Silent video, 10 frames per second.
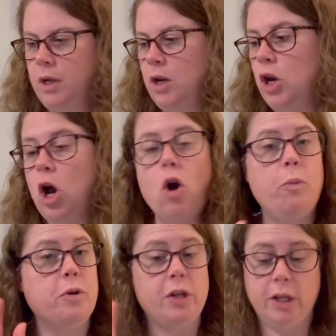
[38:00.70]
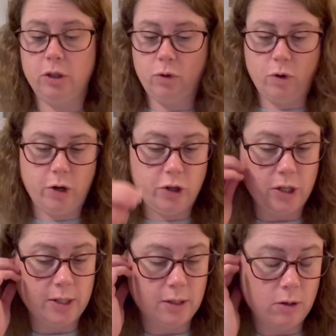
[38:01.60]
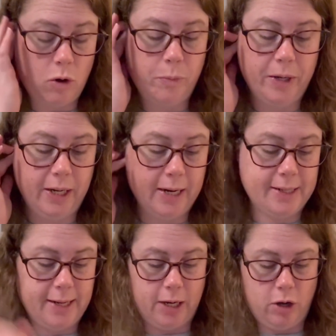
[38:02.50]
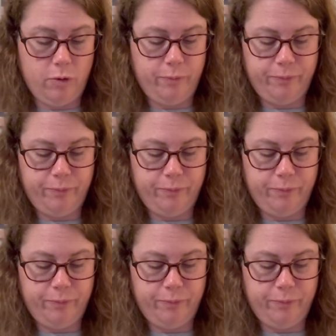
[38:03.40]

No particular order, just opening as I go.